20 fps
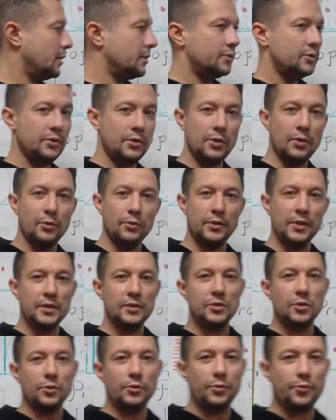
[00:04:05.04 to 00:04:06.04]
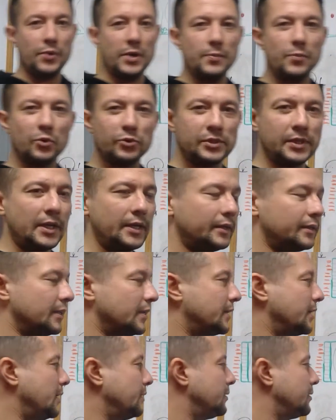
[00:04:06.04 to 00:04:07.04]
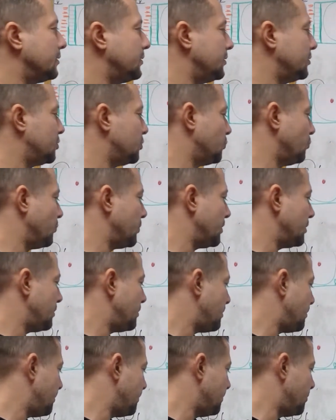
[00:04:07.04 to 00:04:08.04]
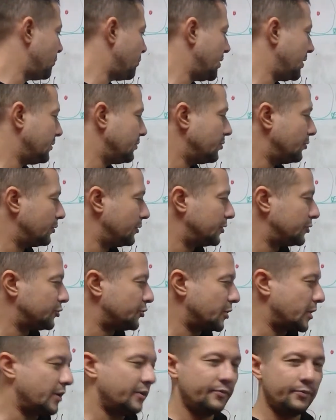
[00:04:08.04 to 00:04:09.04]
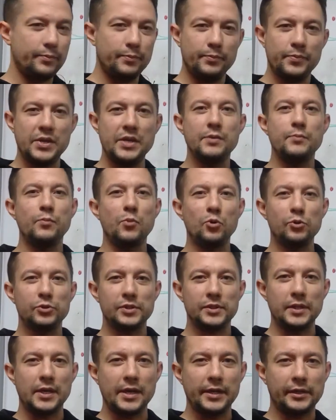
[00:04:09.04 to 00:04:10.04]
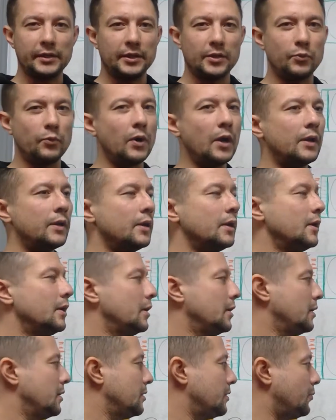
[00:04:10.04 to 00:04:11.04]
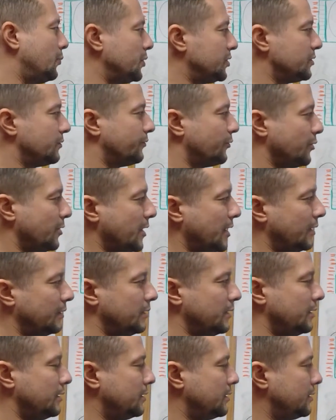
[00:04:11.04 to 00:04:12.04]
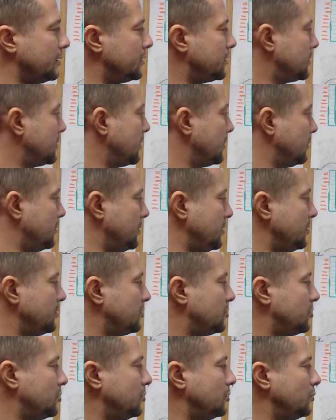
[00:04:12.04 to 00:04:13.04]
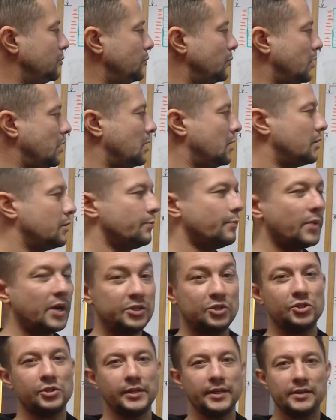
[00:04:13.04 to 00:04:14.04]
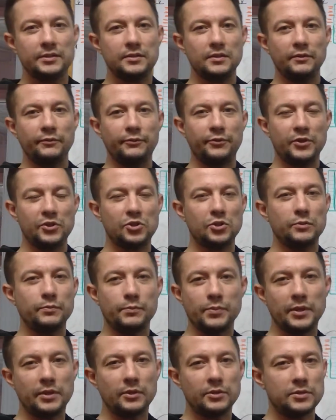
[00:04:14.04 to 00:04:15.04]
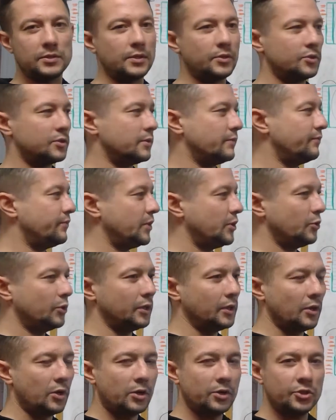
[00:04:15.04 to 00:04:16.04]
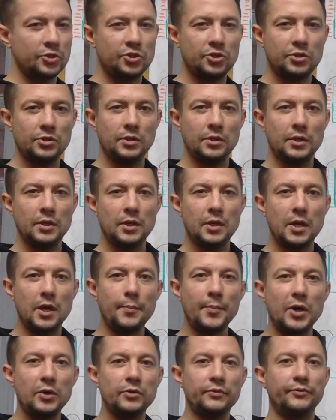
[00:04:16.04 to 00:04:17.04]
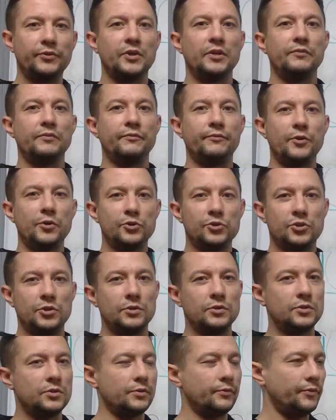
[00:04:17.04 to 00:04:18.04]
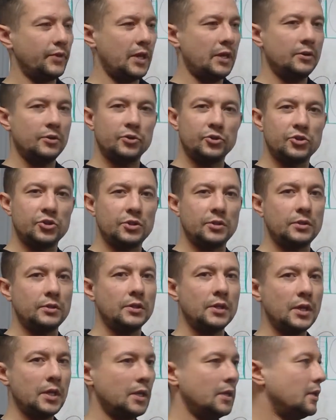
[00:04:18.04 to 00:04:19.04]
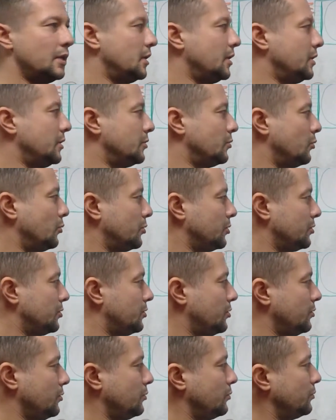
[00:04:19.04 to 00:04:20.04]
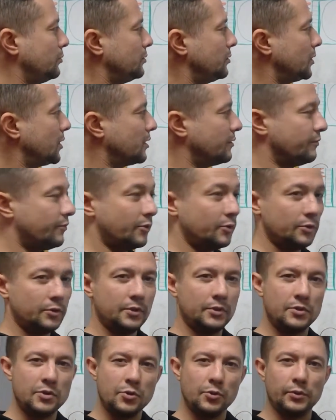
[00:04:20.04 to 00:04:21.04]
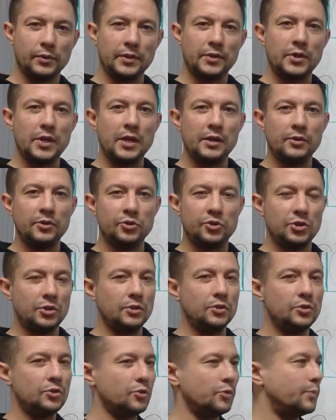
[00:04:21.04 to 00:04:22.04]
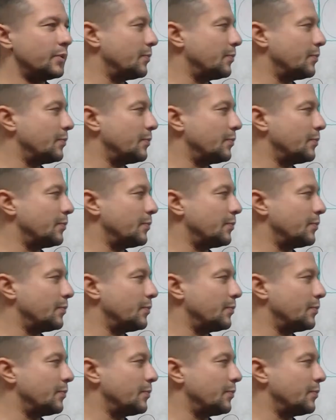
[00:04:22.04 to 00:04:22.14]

So these are three most likely candidates, with direct nuclear drive being most likely one. The reason for that is that these two are much less efficient because there is a very large amount of conversions of energy in order to convert nuclear energy into